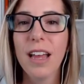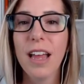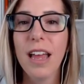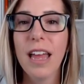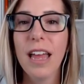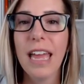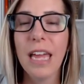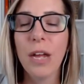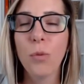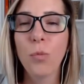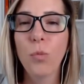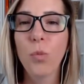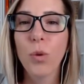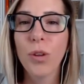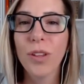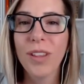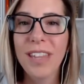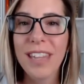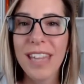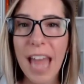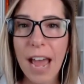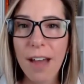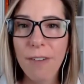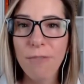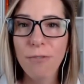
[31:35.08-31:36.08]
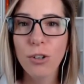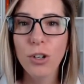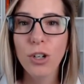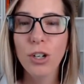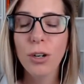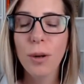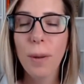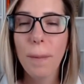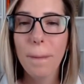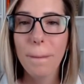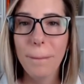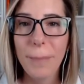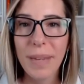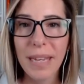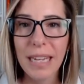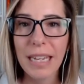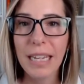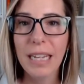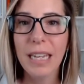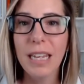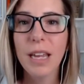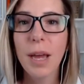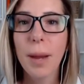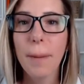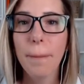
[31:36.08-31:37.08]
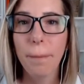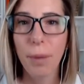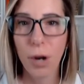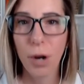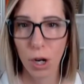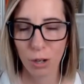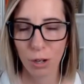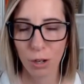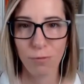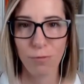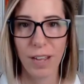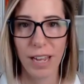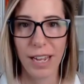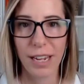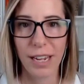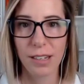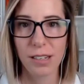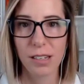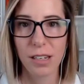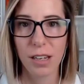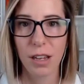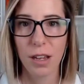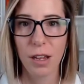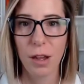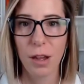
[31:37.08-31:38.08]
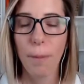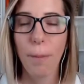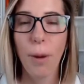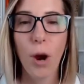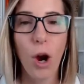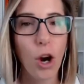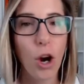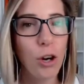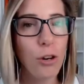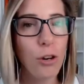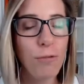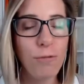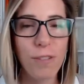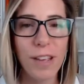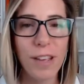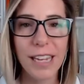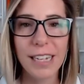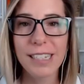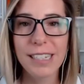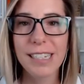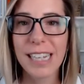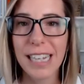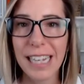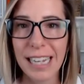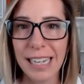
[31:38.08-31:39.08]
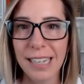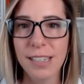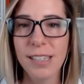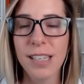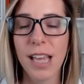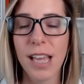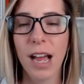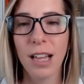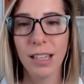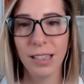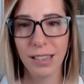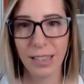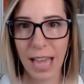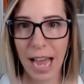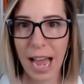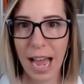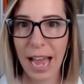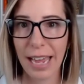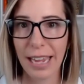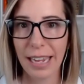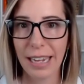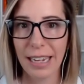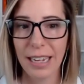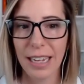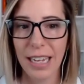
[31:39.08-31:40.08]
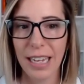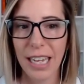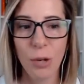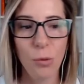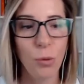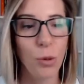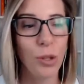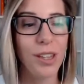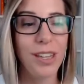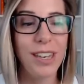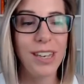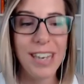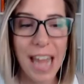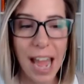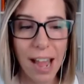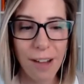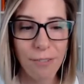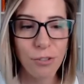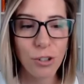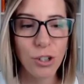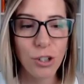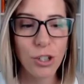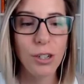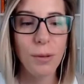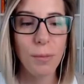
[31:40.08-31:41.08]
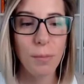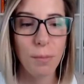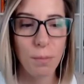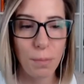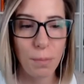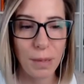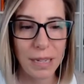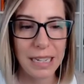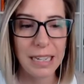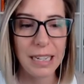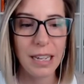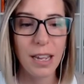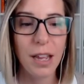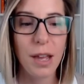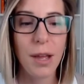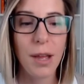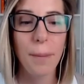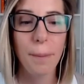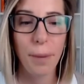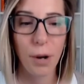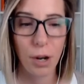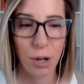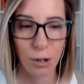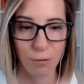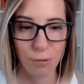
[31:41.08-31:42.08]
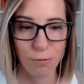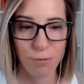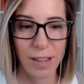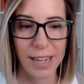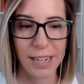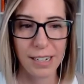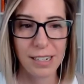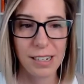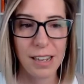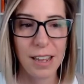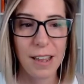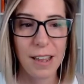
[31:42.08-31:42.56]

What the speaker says: It will never be perfect. Perfect is a lie. It will never be perfect.